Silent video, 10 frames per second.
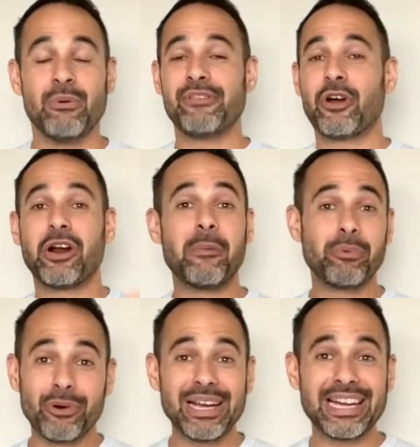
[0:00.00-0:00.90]
We've got our
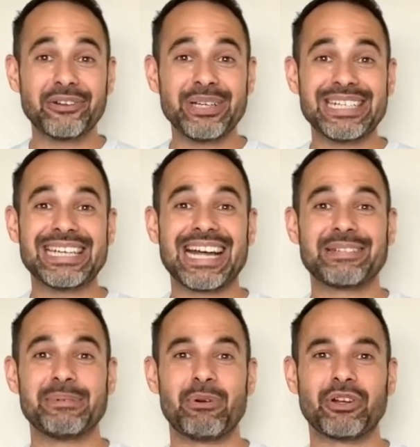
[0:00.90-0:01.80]
brilliant 3D
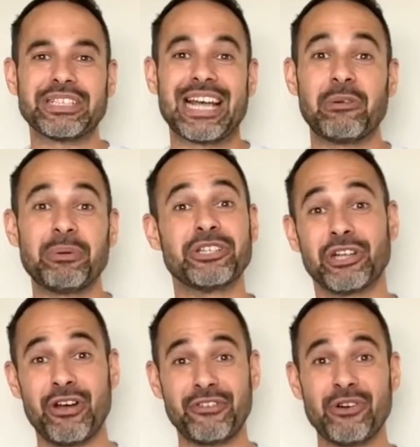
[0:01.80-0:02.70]
anatomy model to help us,
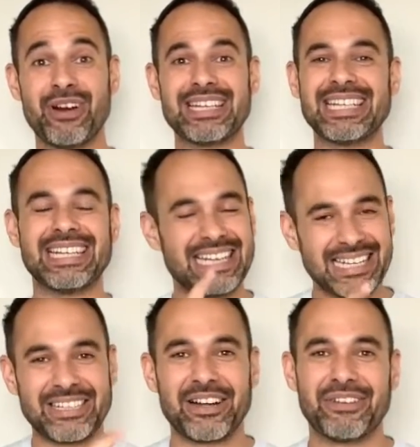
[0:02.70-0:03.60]
so if you're ready,
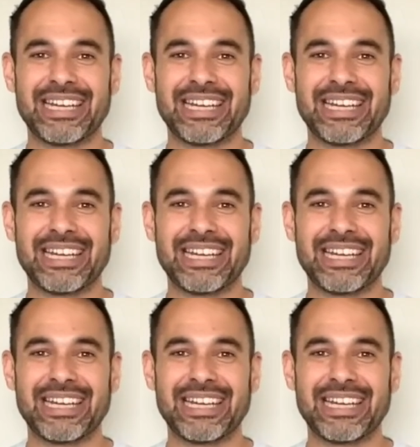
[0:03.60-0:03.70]
let's dive